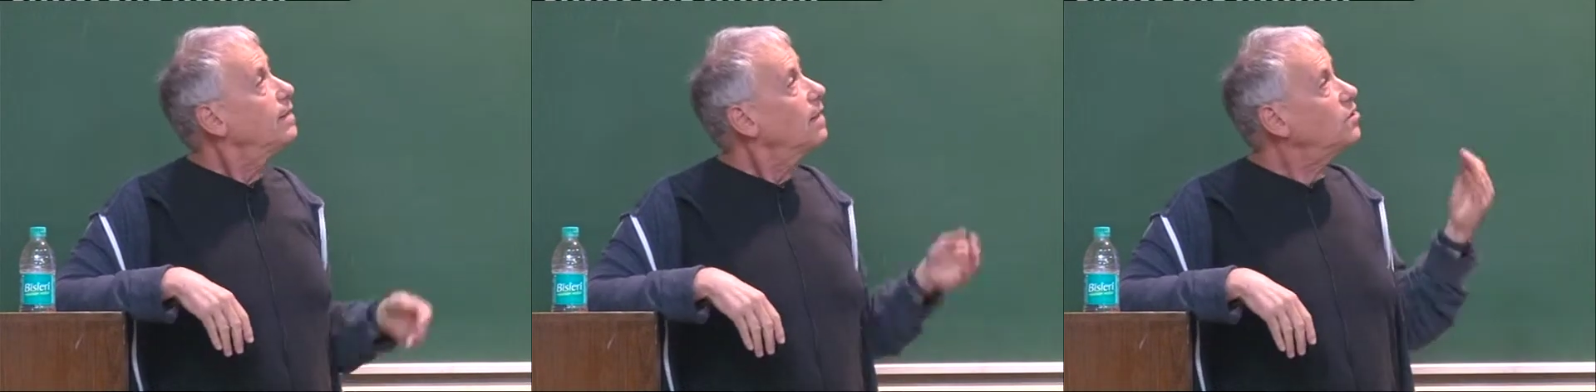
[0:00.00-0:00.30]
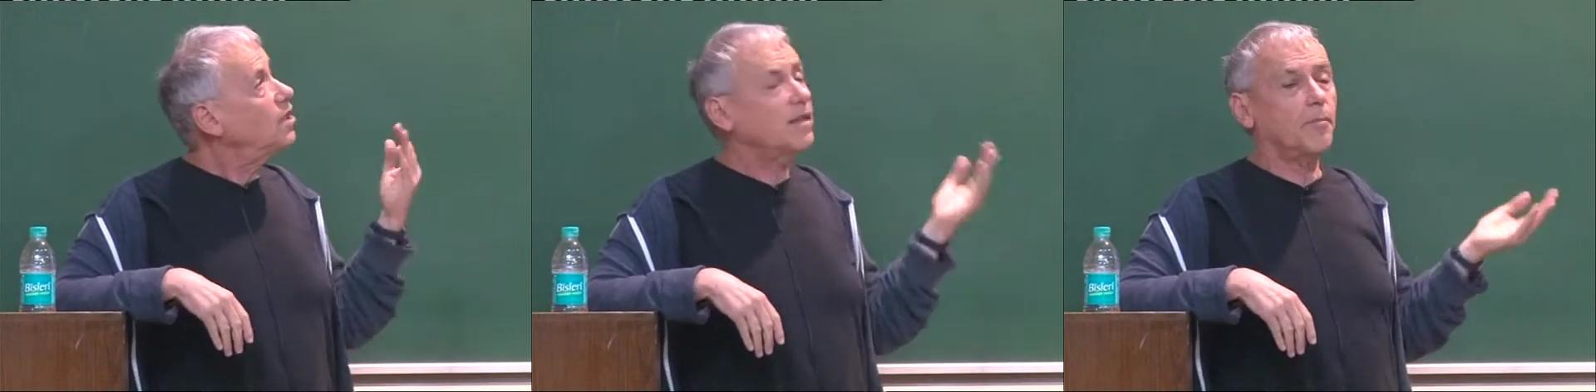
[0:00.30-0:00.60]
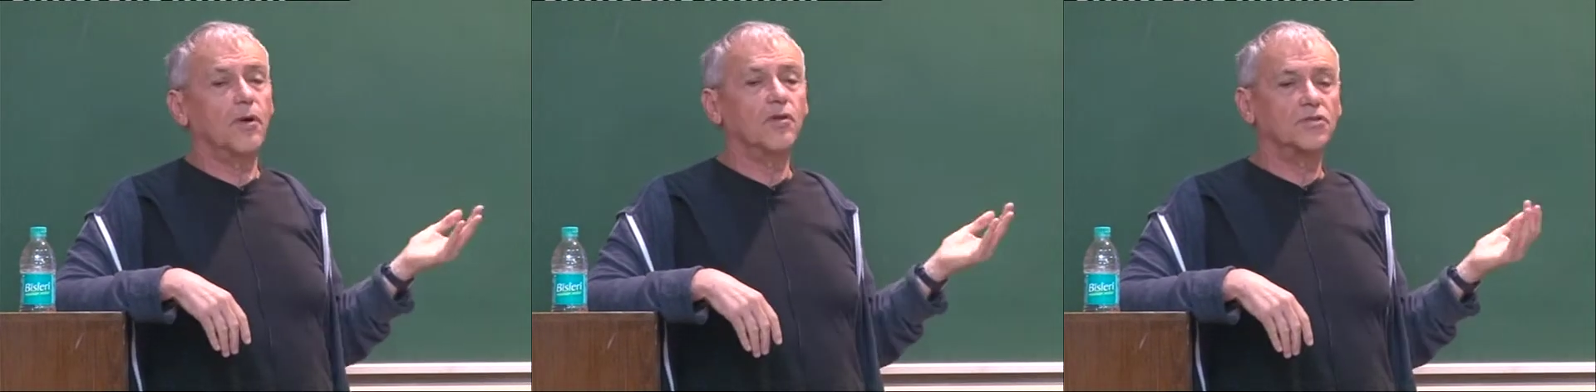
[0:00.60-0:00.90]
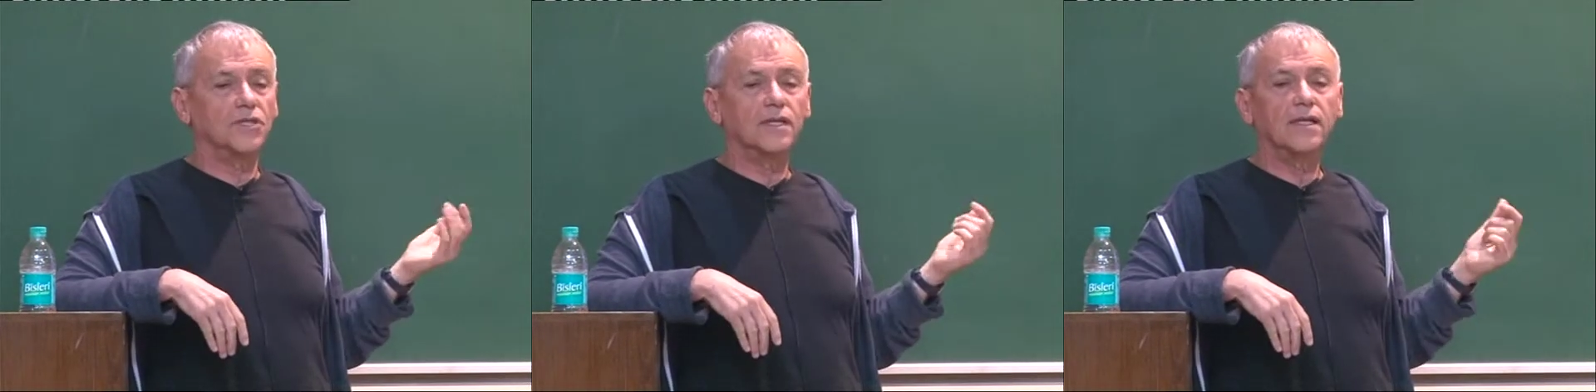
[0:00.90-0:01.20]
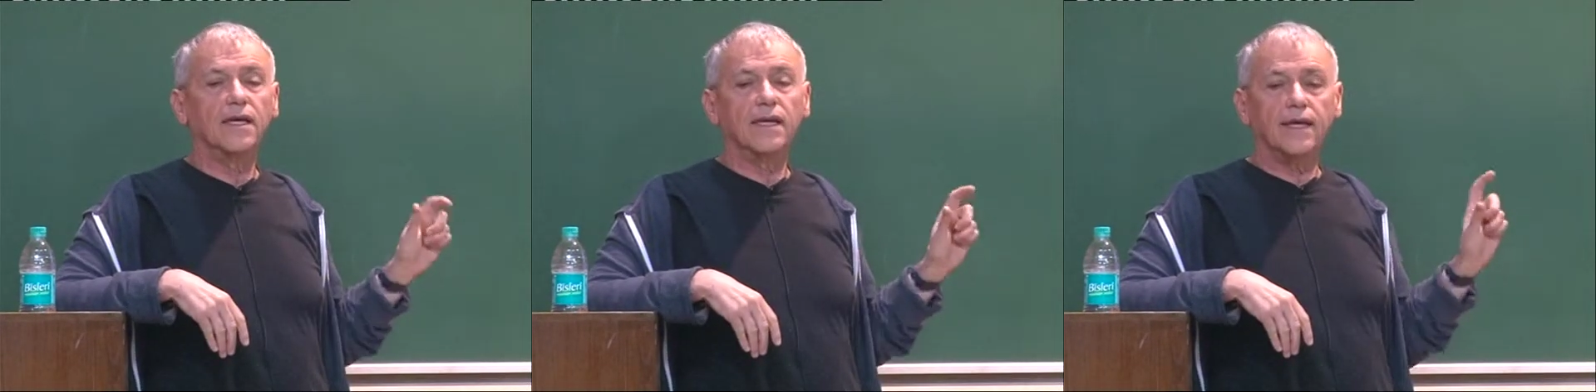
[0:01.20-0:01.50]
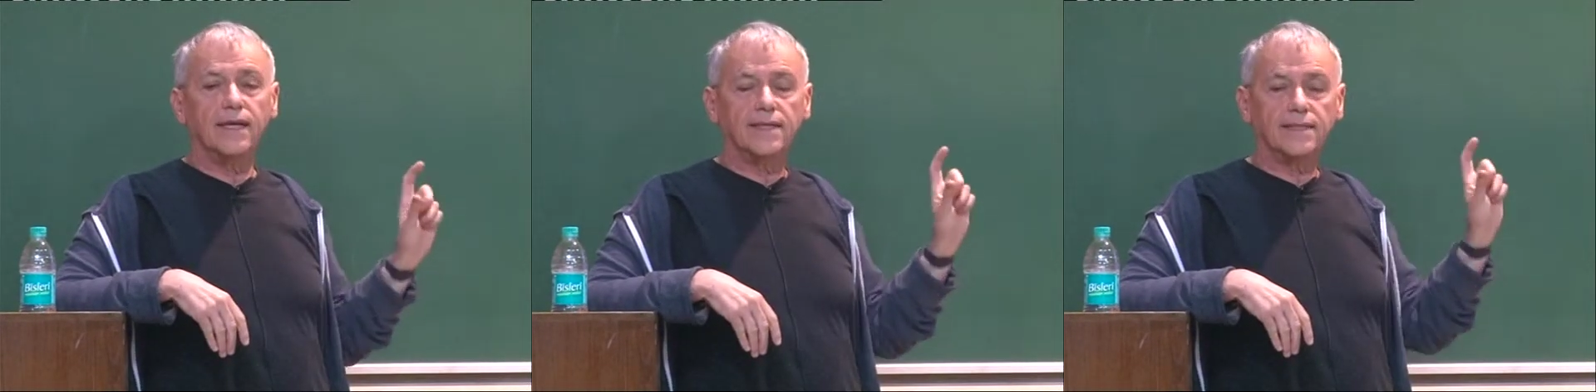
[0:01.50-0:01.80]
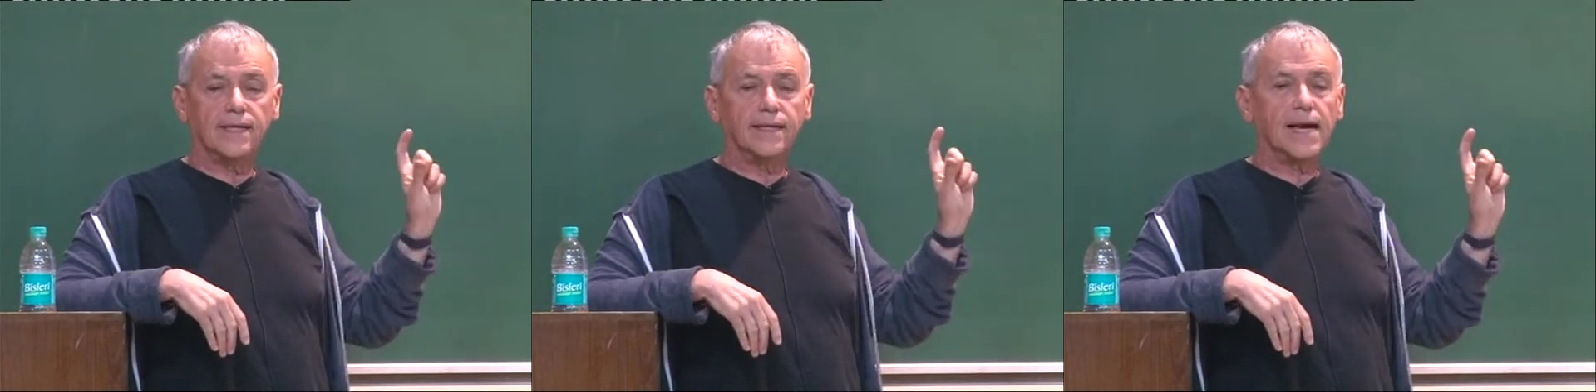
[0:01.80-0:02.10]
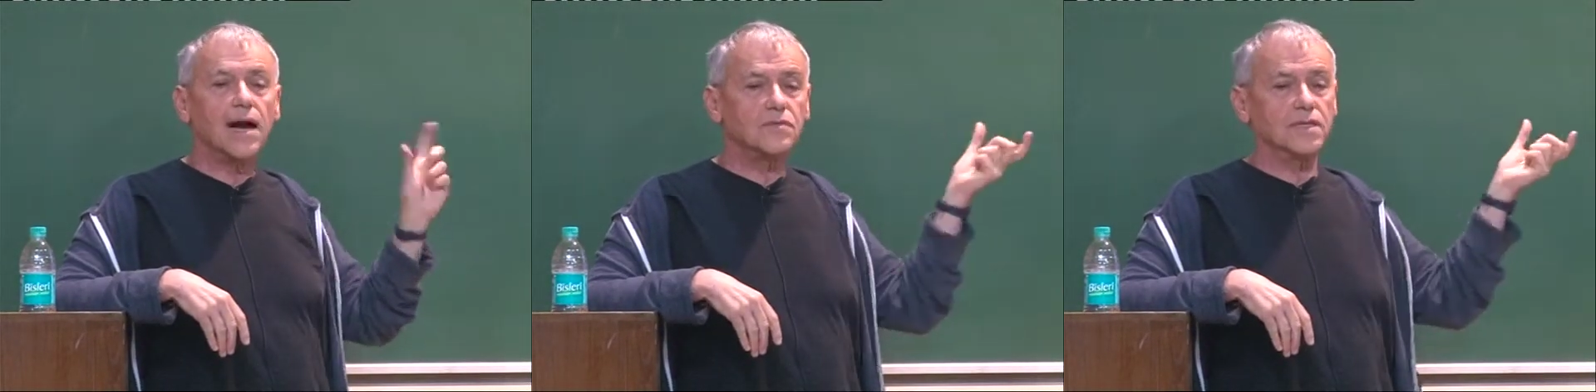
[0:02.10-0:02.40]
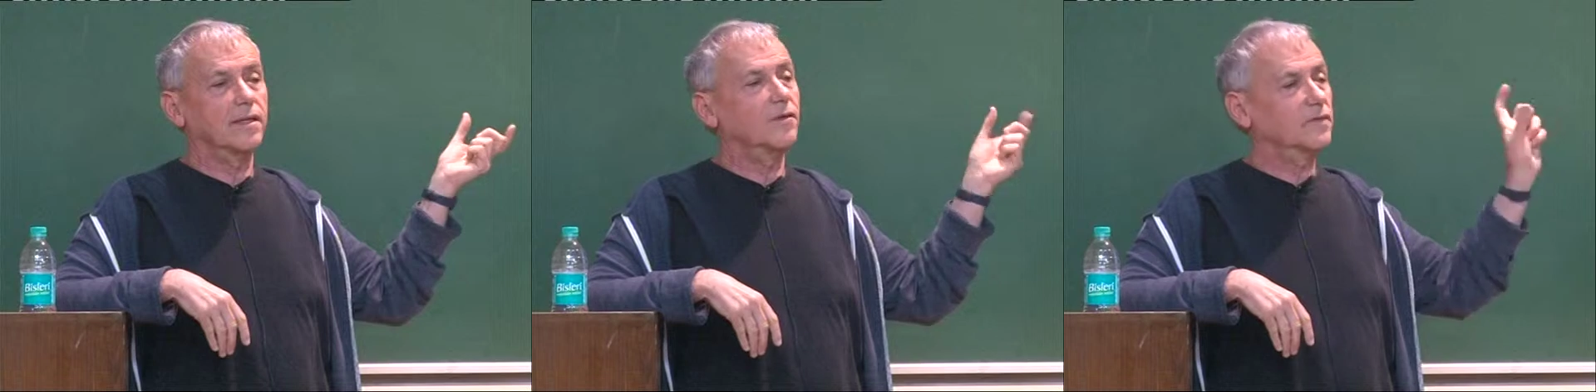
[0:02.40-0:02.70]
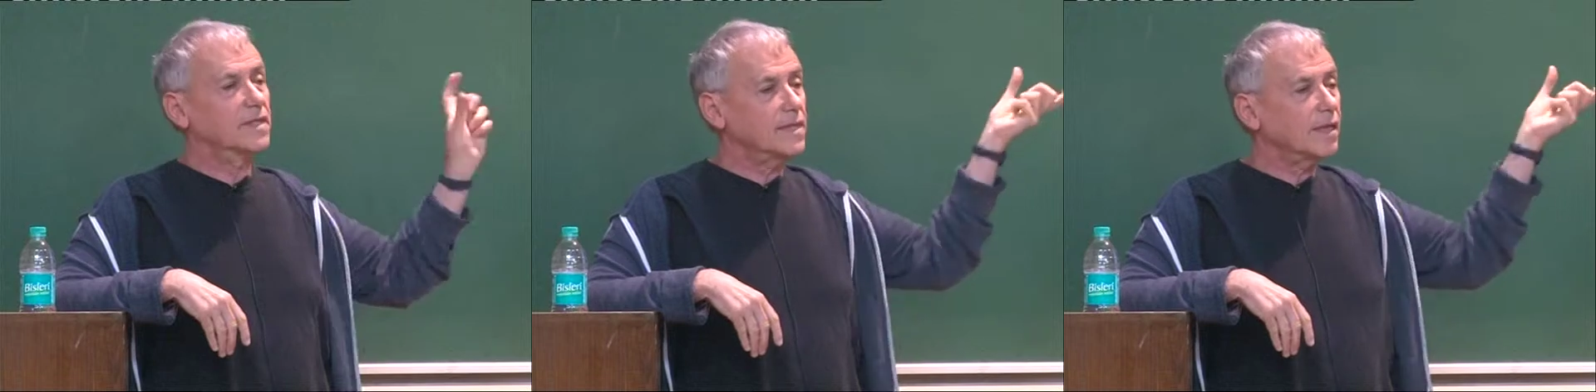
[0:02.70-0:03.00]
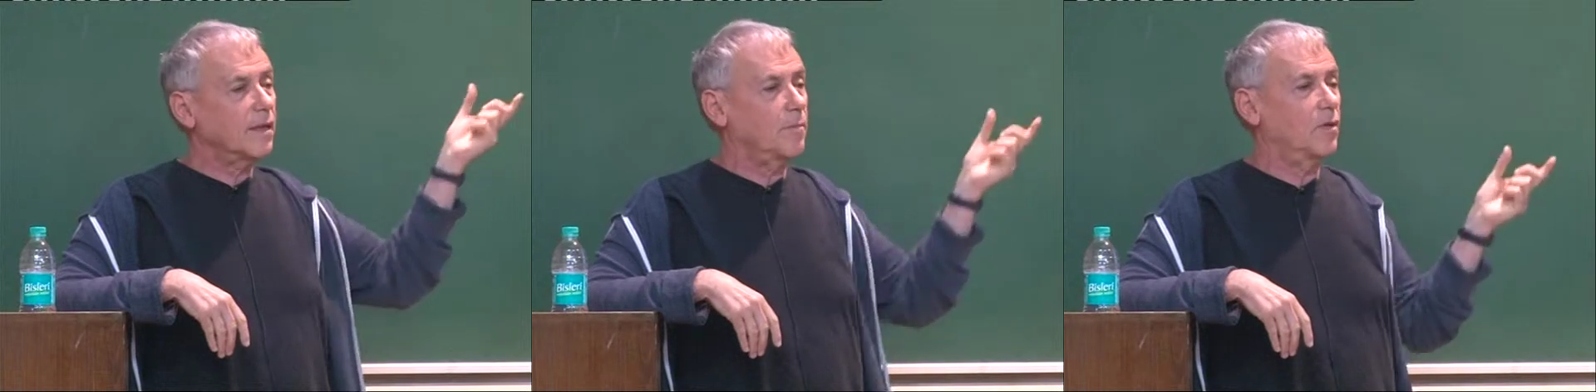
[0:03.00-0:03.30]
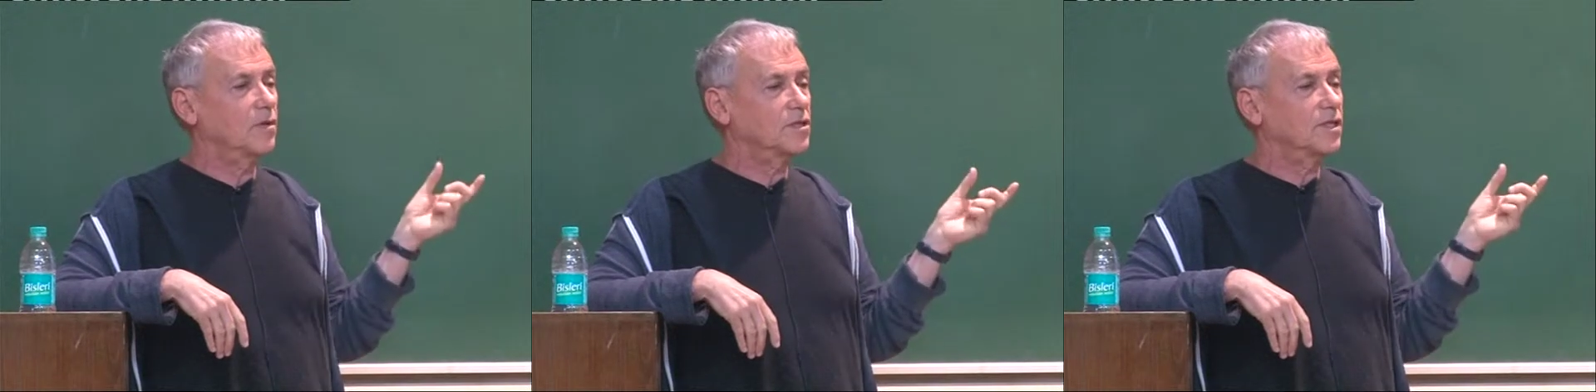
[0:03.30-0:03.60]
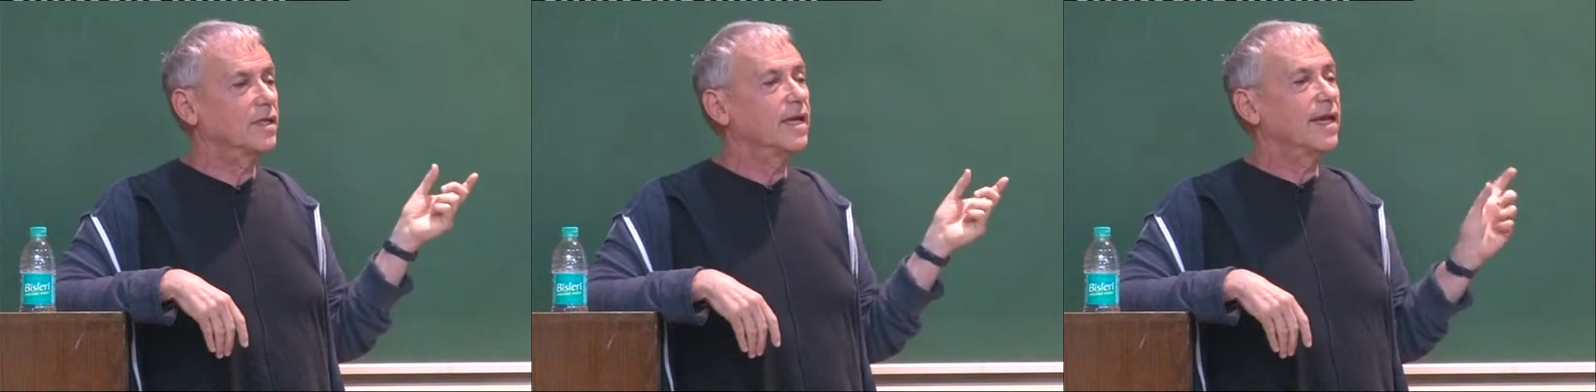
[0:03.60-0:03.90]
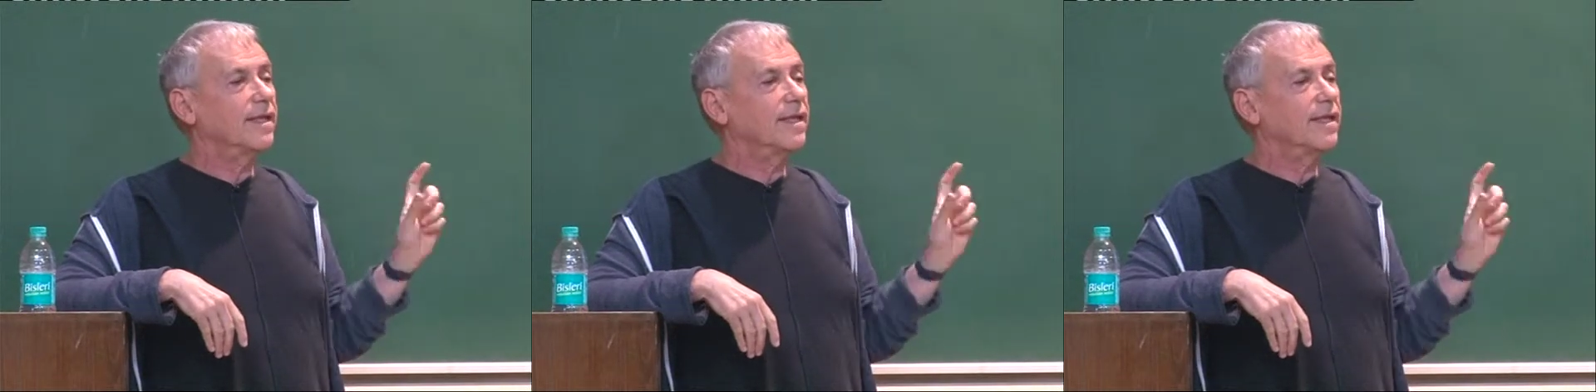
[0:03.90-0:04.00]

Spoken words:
The G typology is a cousin of the C typology,